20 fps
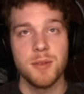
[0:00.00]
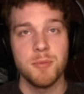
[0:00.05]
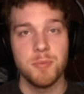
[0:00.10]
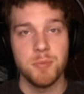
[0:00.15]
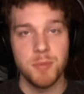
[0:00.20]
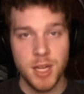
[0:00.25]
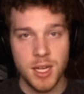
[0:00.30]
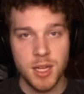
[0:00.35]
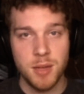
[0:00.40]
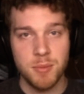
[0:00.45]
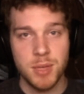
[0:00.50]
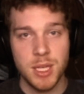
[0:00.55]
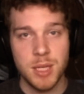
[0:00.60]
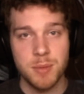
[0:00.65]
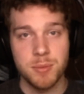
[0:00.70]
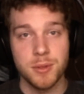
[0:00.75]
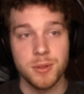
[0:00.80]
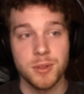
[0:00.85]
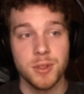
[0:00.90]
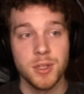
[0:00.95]
meeting
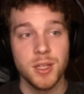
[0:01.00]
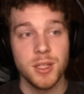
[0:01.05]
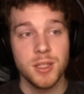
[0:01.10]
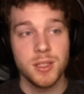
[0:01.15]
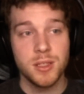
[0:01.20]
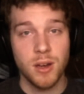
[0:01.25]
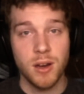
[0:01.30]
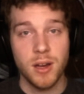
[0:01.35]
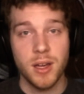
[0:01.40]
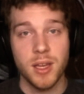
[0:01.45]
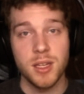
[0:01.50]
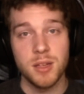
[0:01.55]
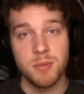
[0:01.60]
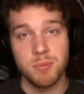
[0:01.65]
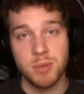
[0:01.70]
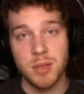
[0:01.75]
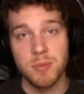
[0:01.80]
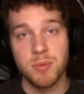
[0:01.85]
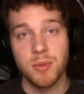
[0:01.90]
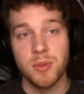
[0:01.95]
people, talking to
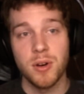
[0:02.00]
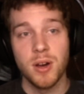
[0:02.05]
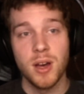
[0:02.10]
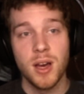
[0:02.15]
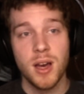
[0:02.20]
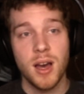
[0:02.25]
people.